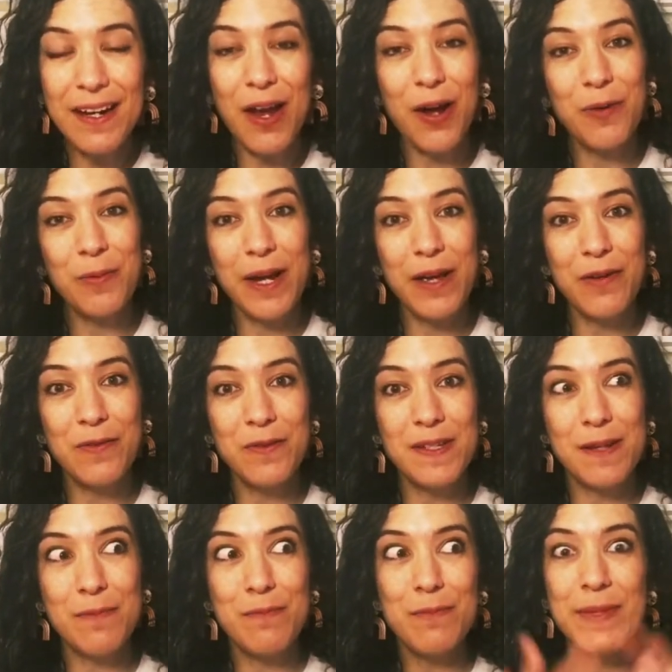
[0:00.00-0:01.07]
around
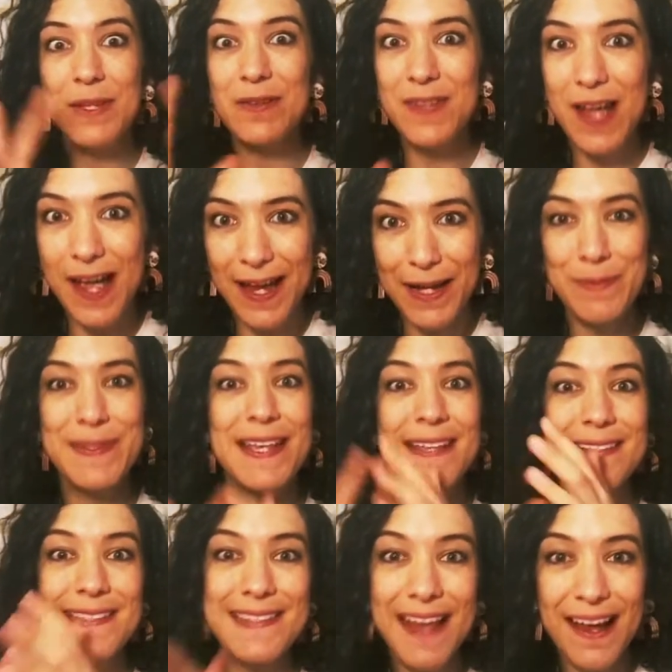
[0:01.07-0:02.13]
meal times and
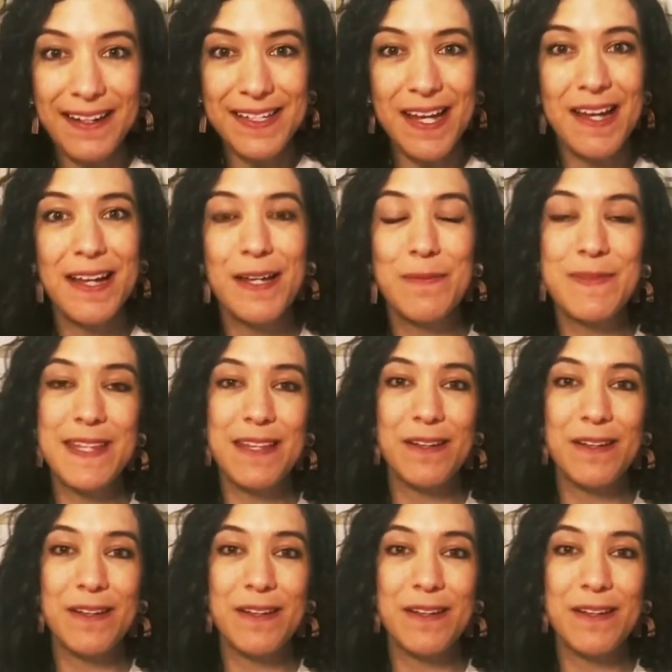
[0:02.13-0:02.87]
snack times and